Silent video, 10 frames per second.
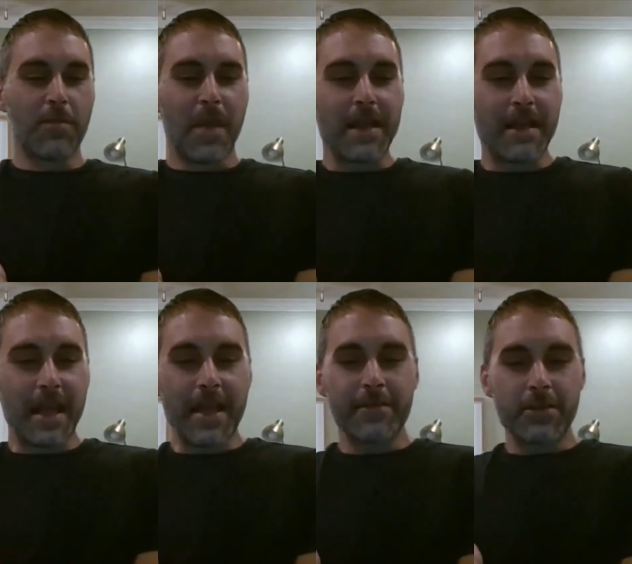I met
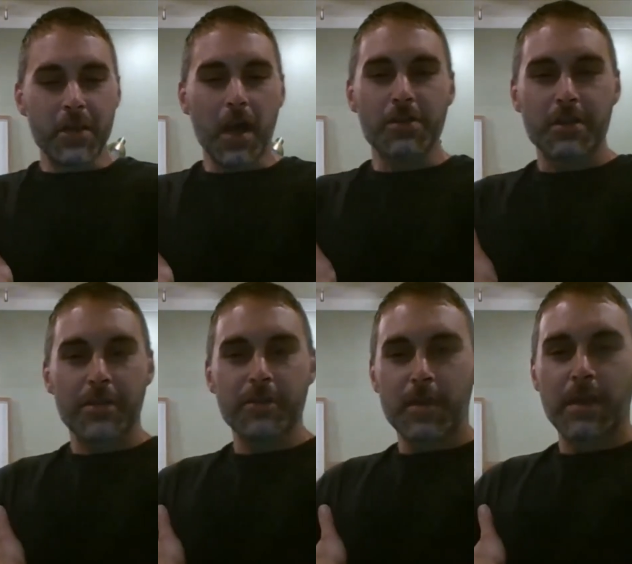Dave and Josh and
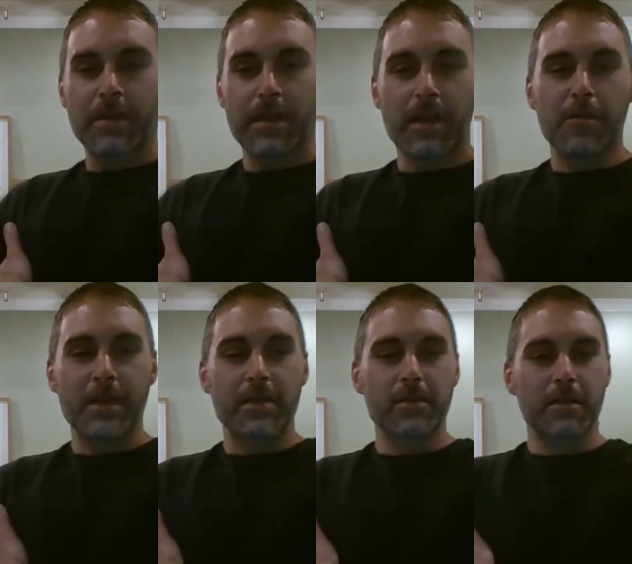everybody, that got
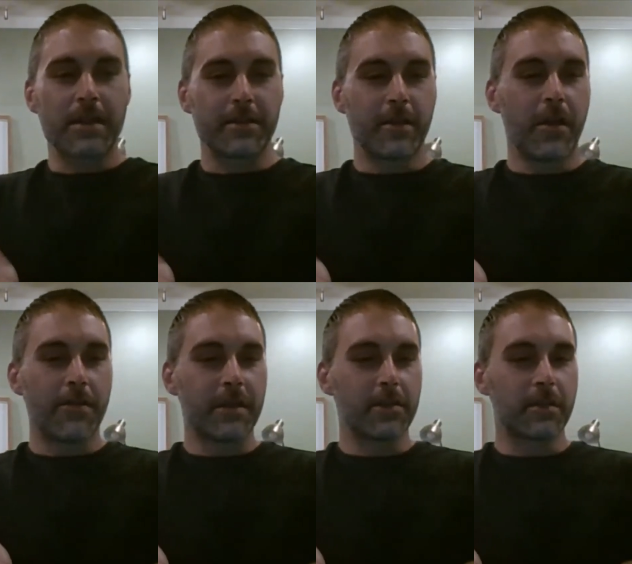me into, like, you know,
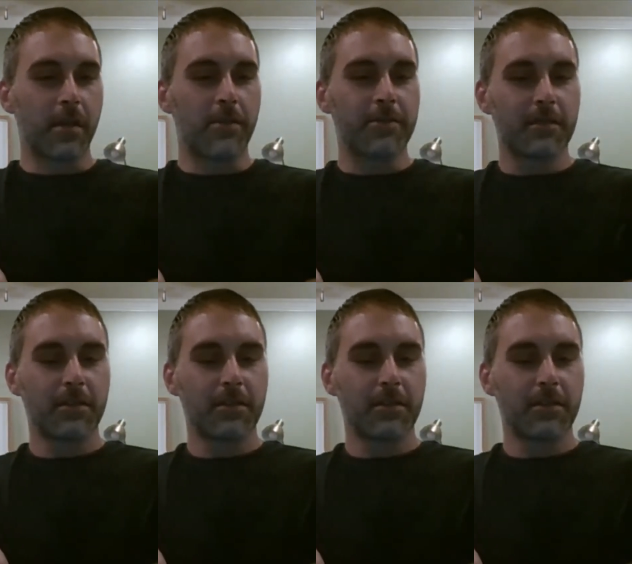heavier stuff.